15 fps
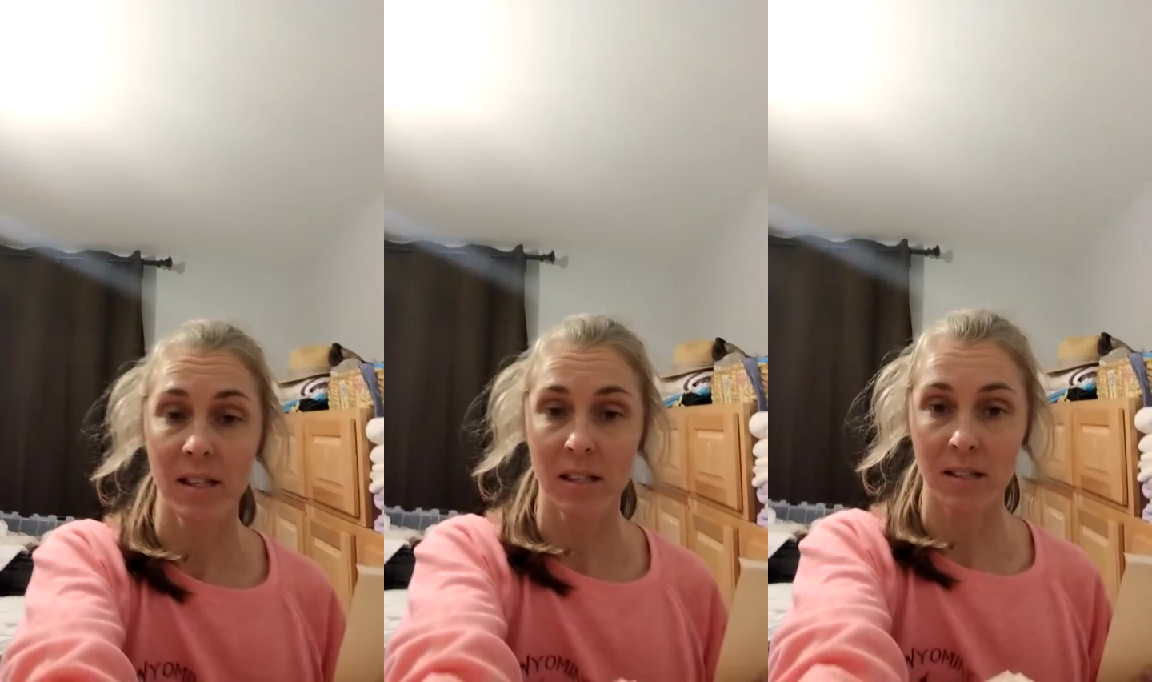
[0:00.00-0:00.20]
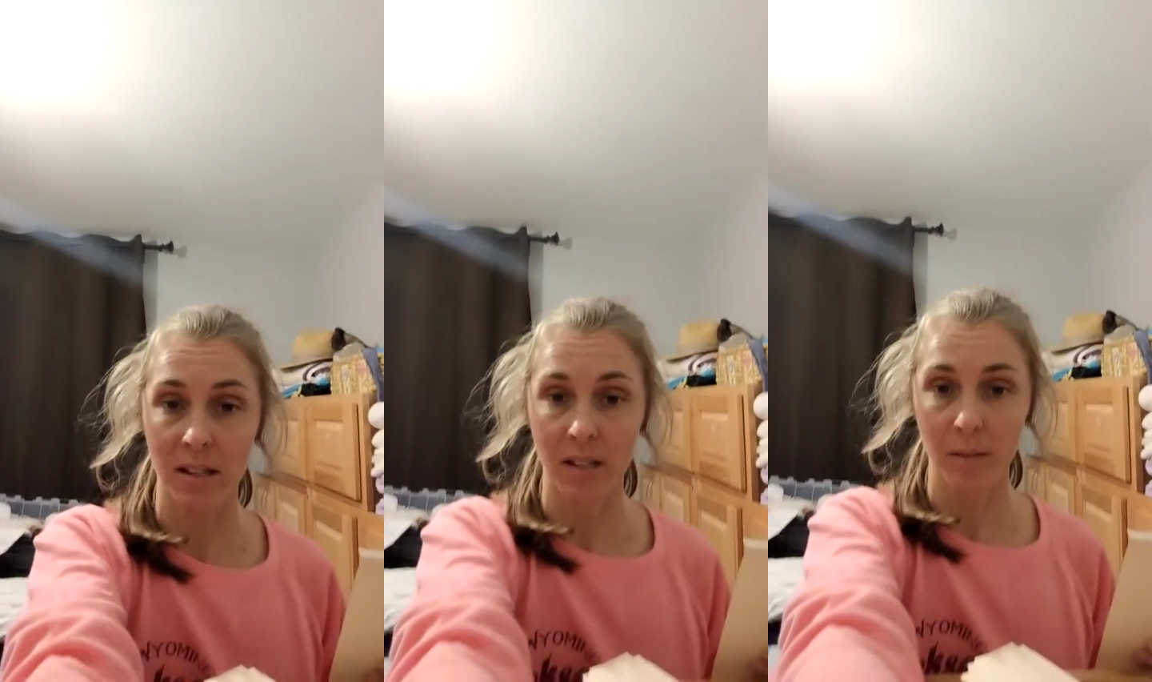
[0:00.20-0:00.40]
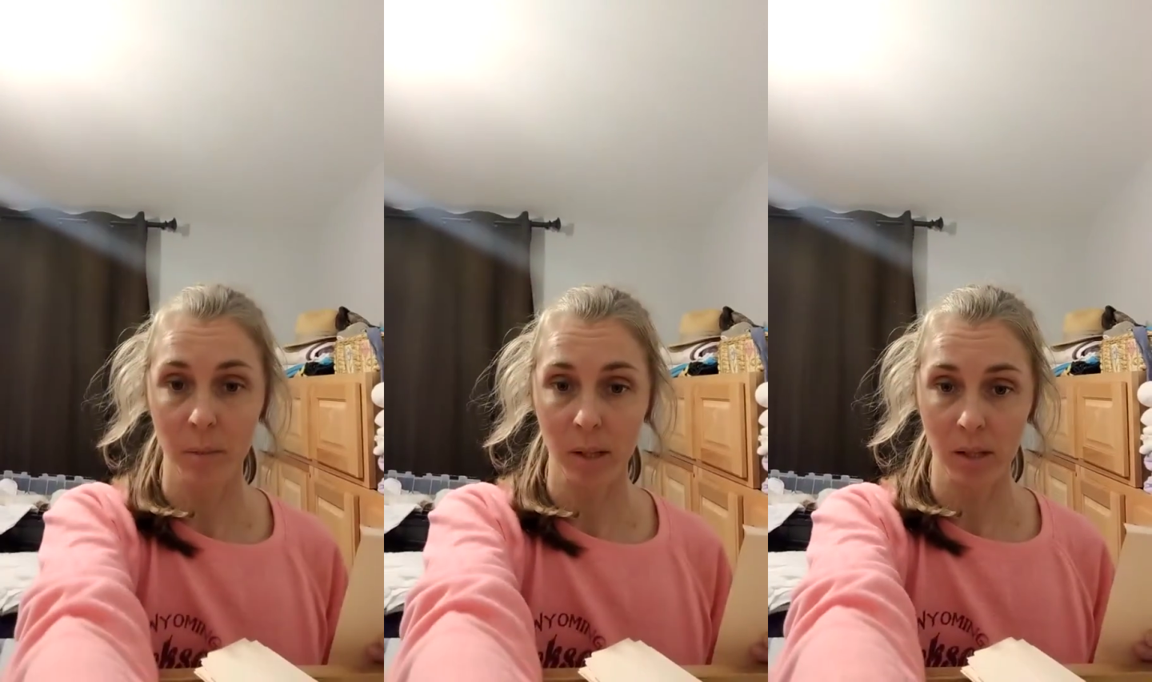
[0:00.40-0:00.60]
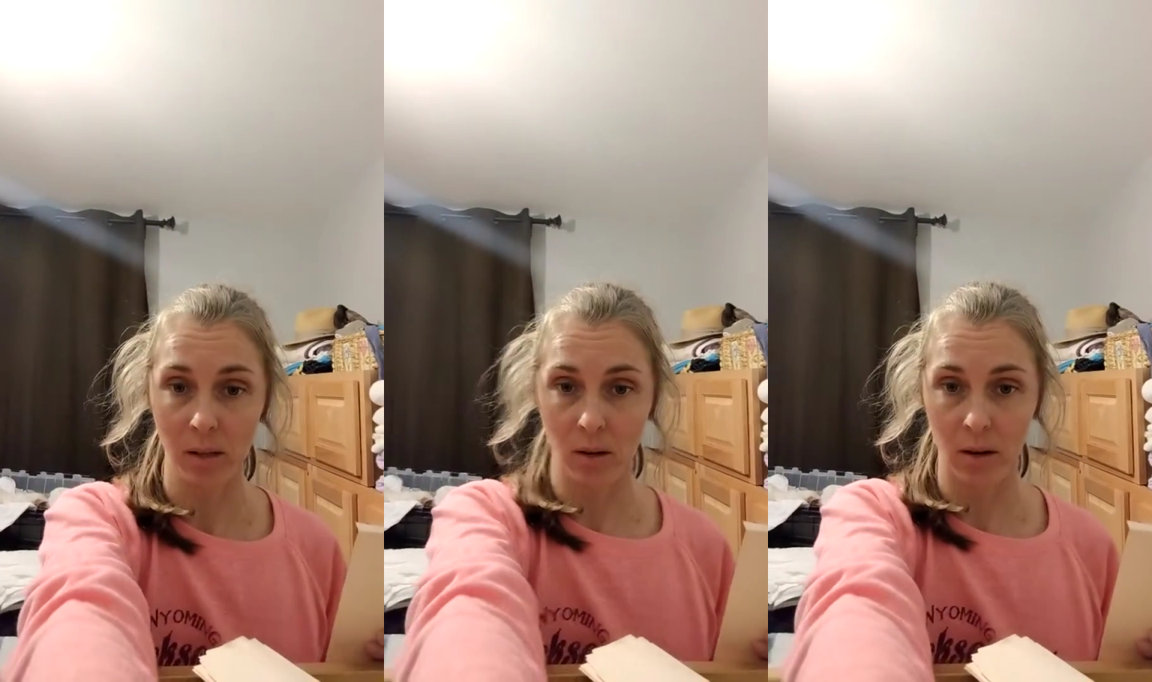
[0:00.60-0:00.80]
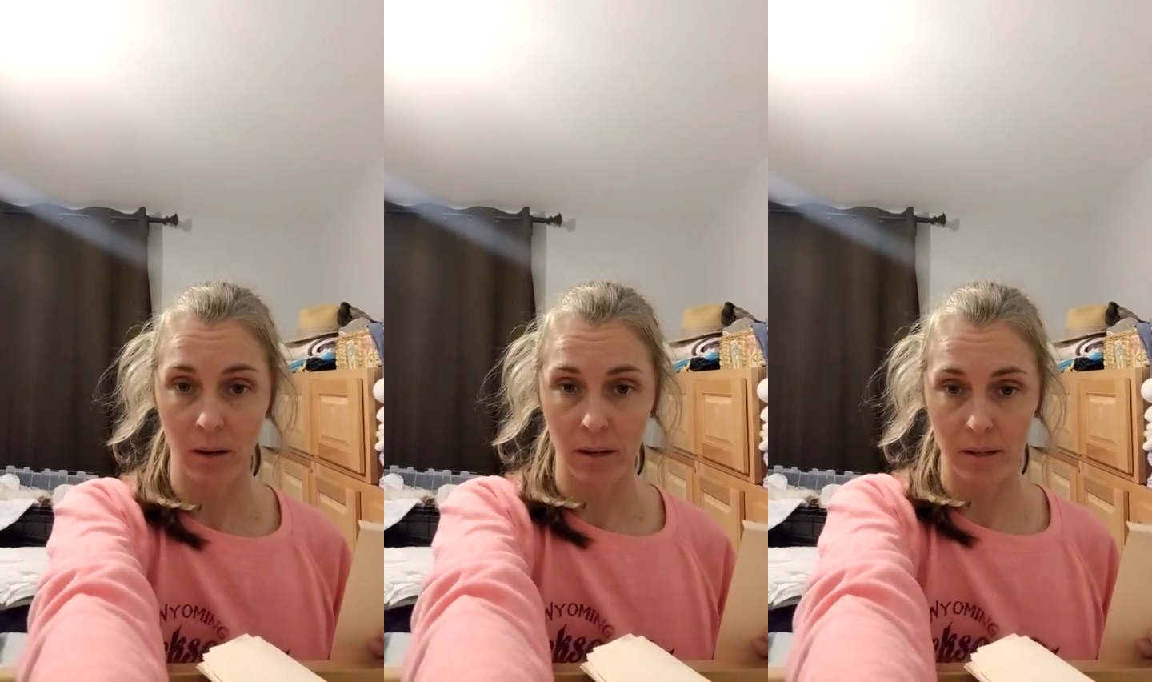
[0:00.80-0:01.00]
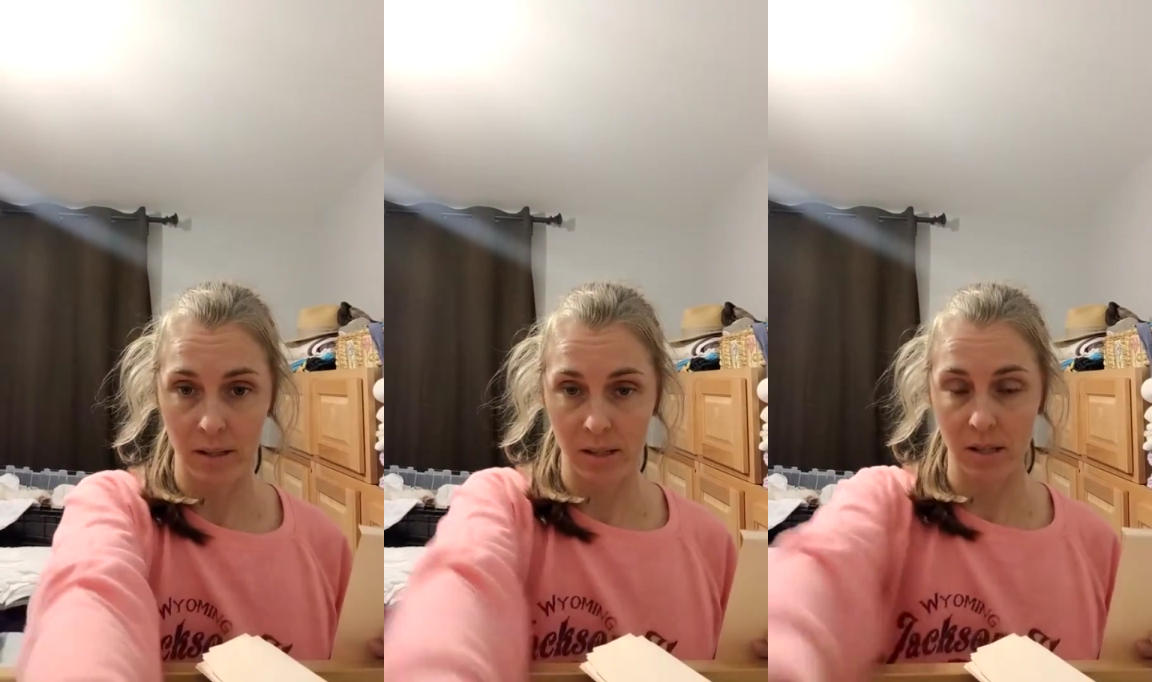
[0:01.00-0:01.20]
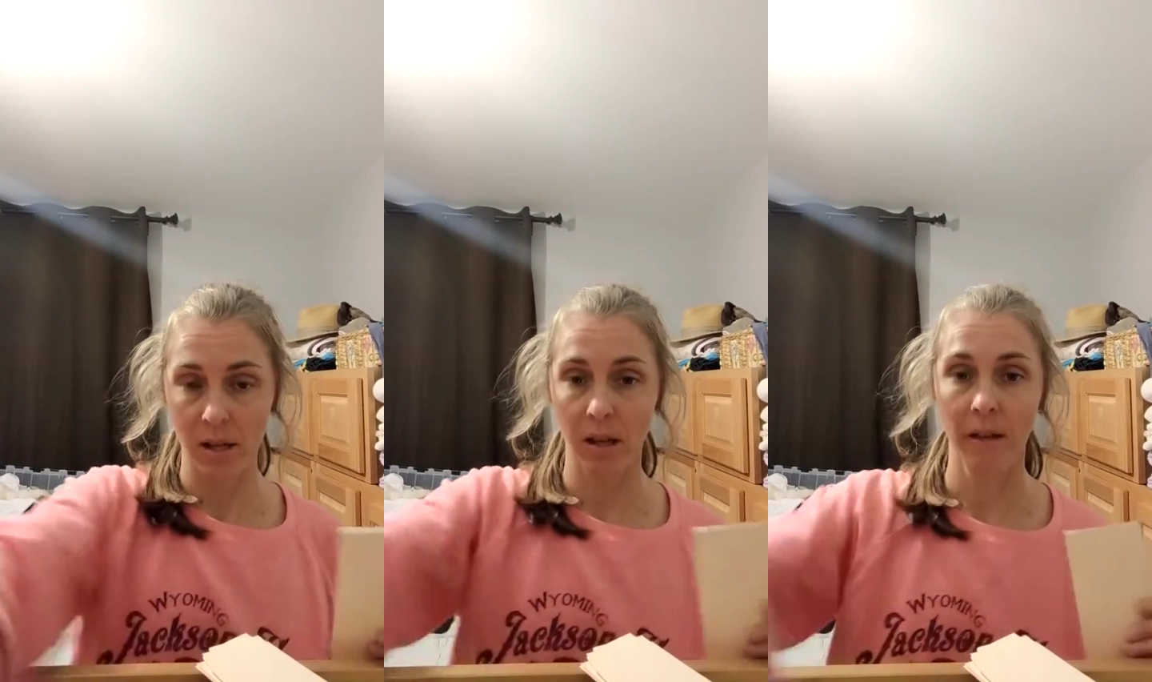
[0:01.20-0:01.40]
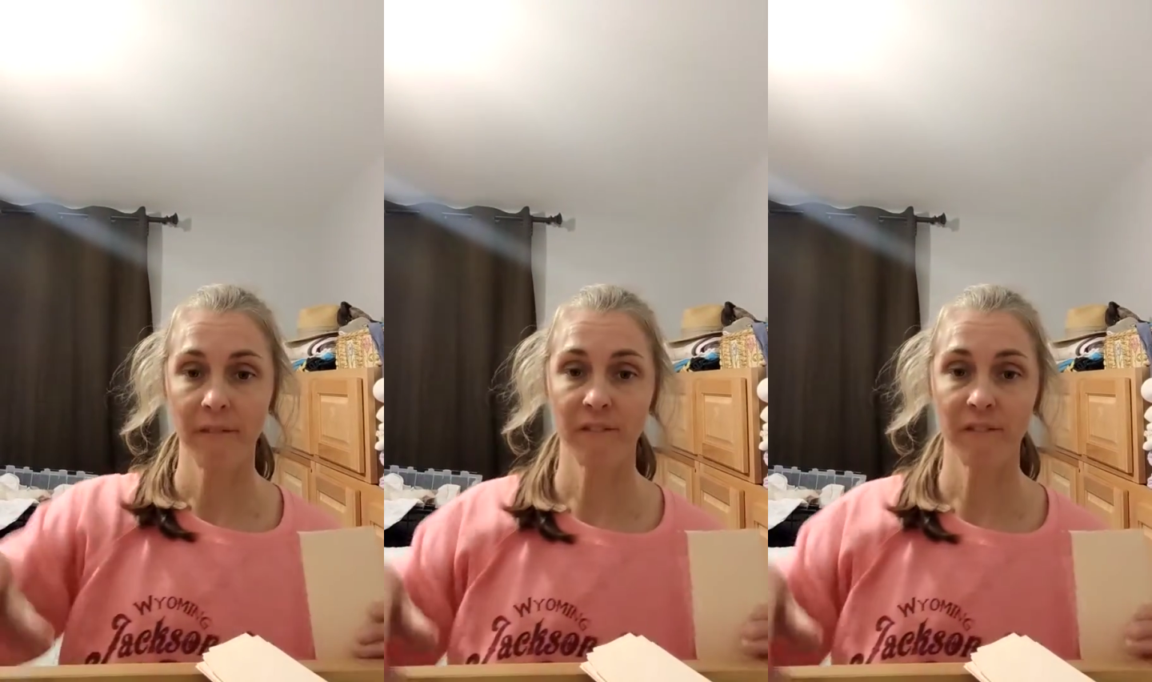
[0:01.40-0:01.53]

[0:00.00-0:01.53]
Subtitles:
is going to be Laura's